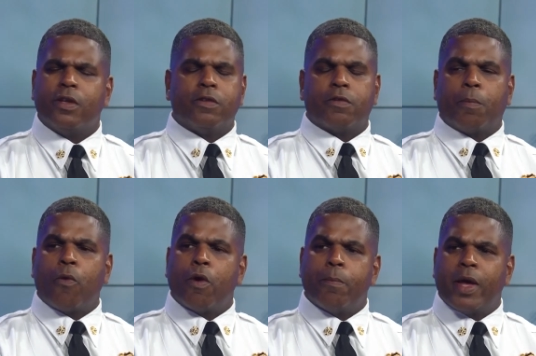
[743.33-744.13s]
the
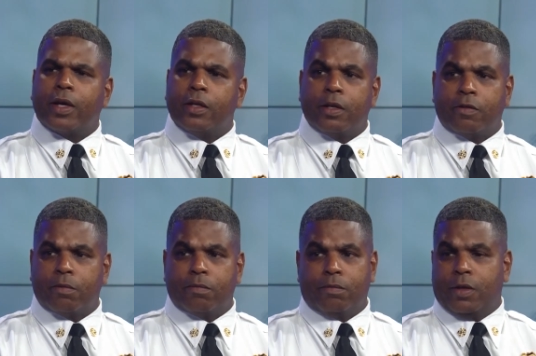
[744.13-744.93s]
support
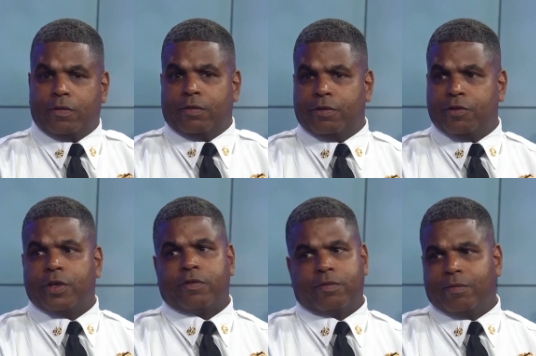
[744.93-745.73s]
mechanism is, is
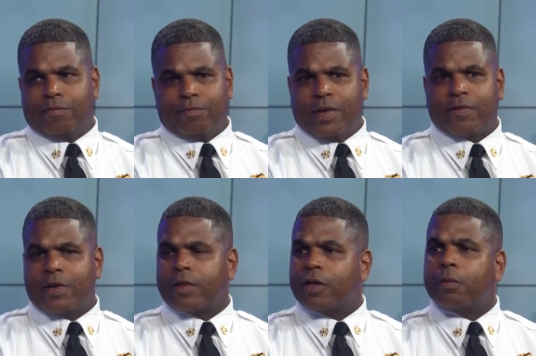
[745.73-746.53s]
just that's
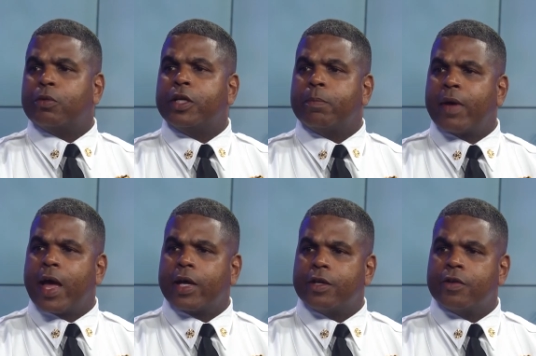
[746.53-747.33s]
not the complete
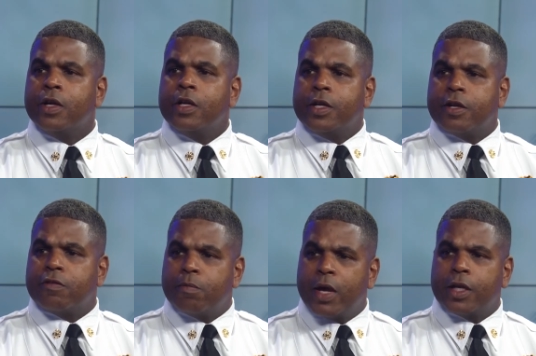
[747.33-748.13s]
package.
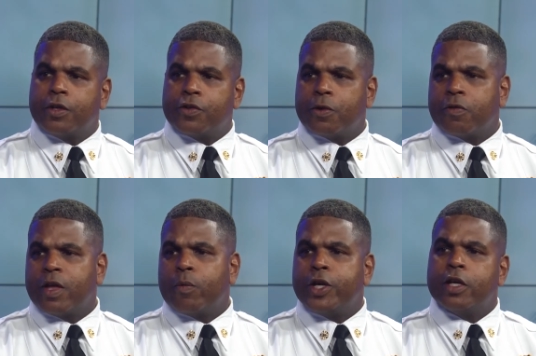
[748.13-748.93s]
It's making sure
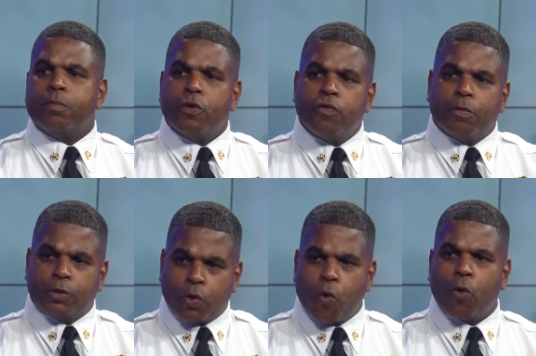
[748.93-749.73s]
that we can move them
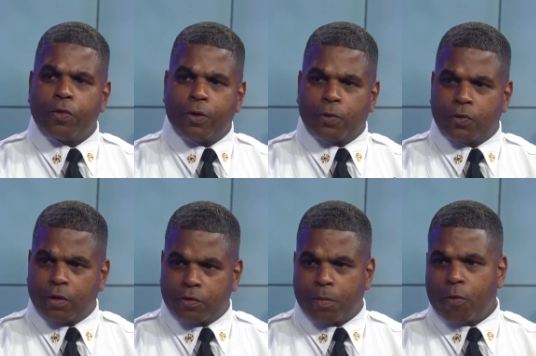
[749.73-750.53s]
toward those
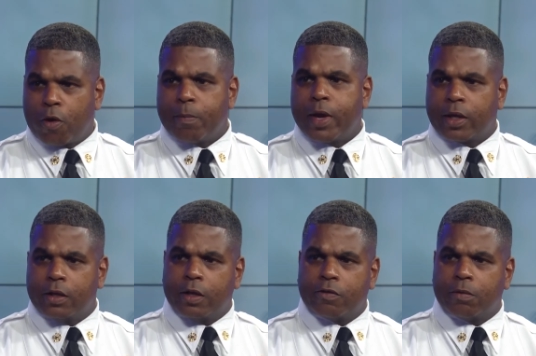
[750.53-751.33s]
support
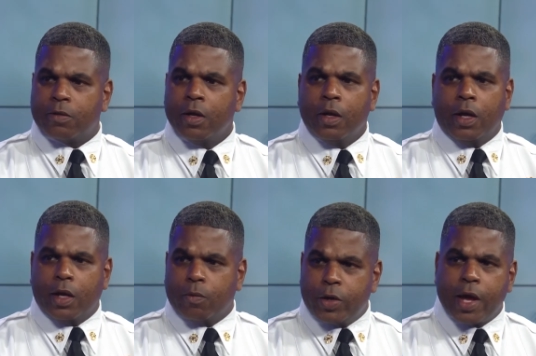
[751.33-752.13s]
mechanisms.
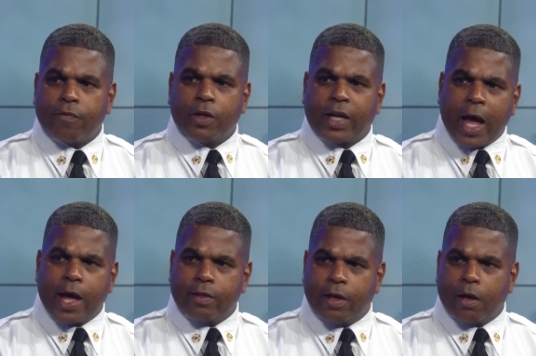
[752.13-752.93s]
And we have to
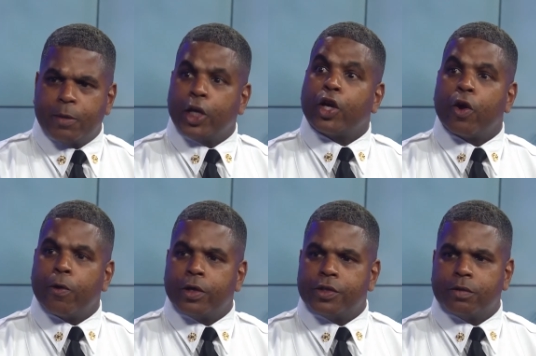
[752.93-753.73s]
guide them and
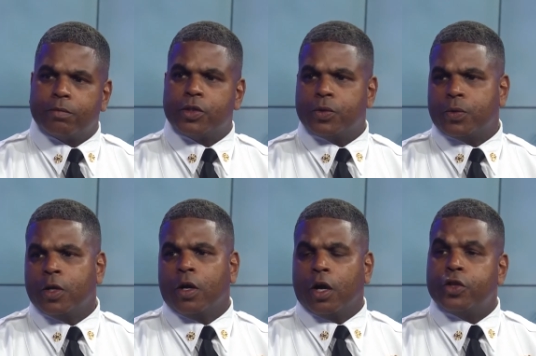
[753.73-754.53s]
encourage them to
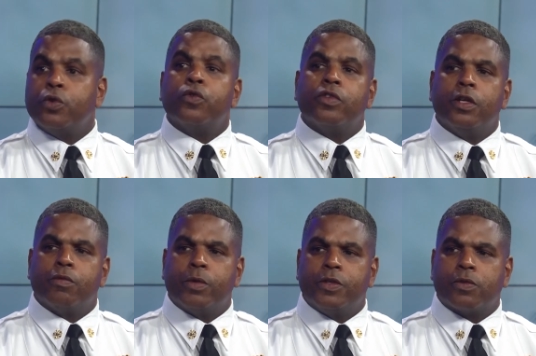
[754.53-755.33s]
uh, use
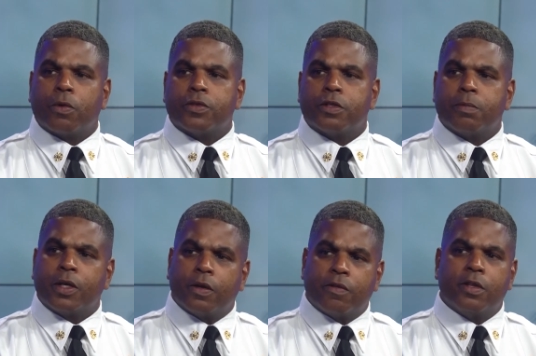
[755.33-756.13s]
these resources
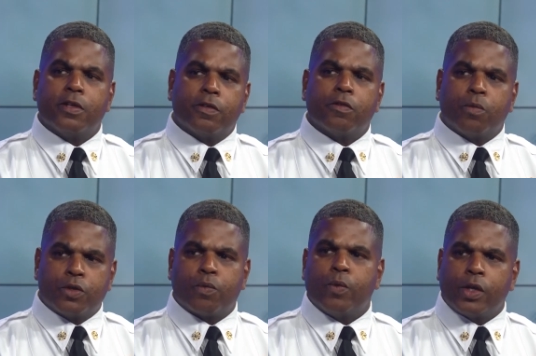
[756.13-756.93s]
because this is
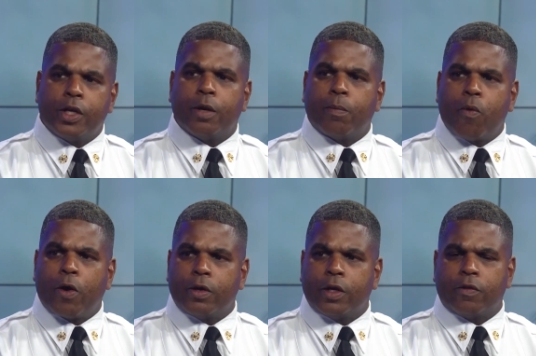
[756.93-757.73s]
what's really
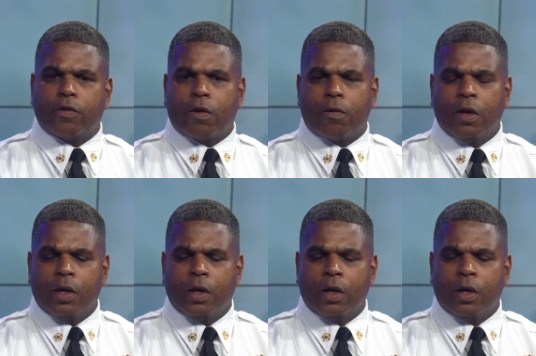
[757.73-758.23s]
important. And so